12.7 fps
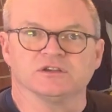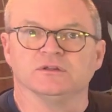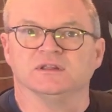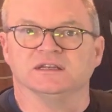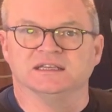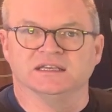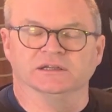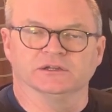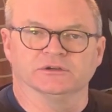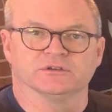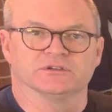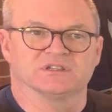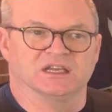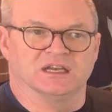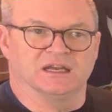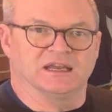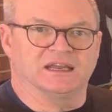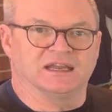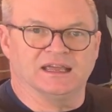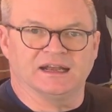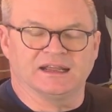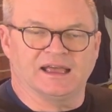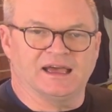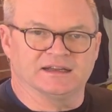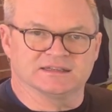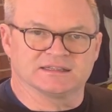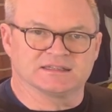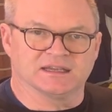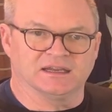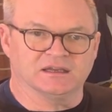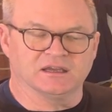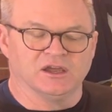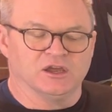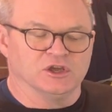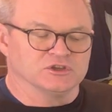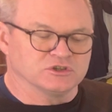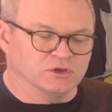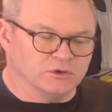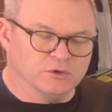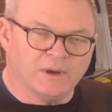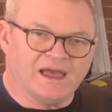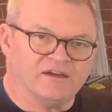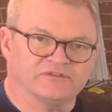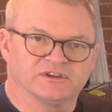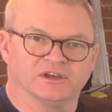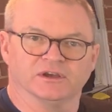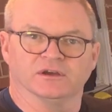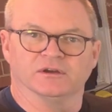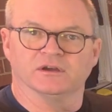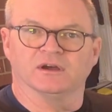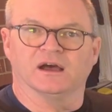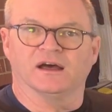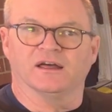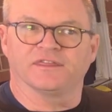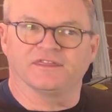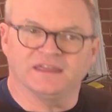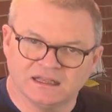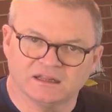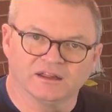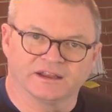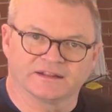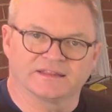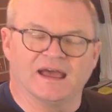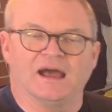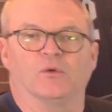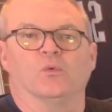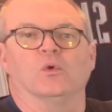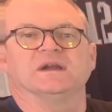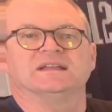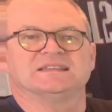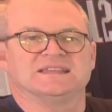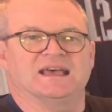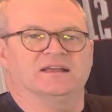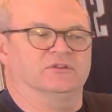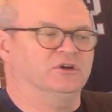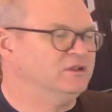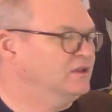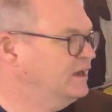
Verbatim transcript: to the dealers and, getting out of sync. So you have to uh, think like that. What does that look